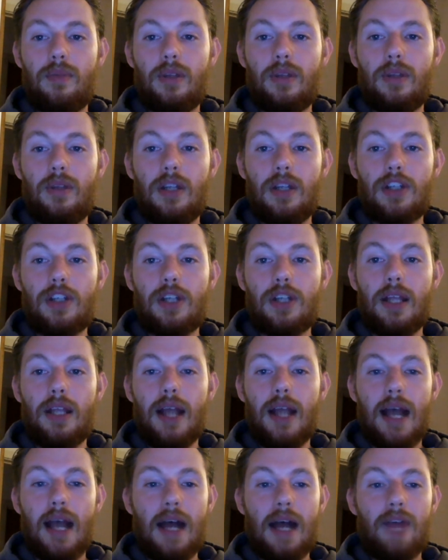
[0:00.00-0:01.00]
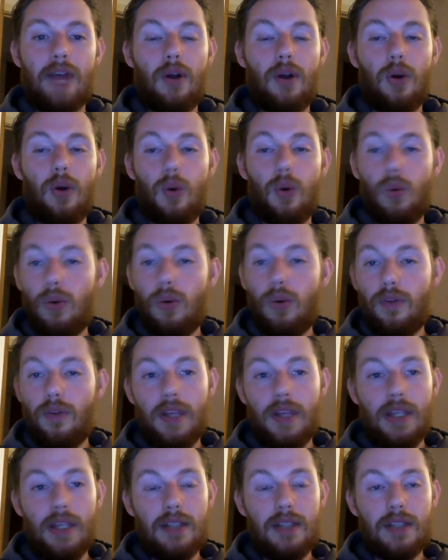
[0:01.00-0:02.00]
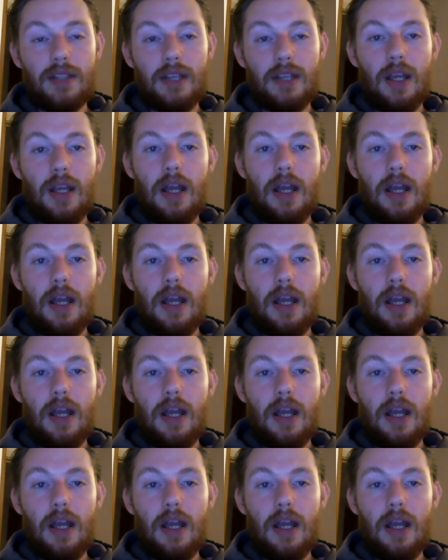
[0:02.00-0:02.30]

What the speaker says: literally have all of these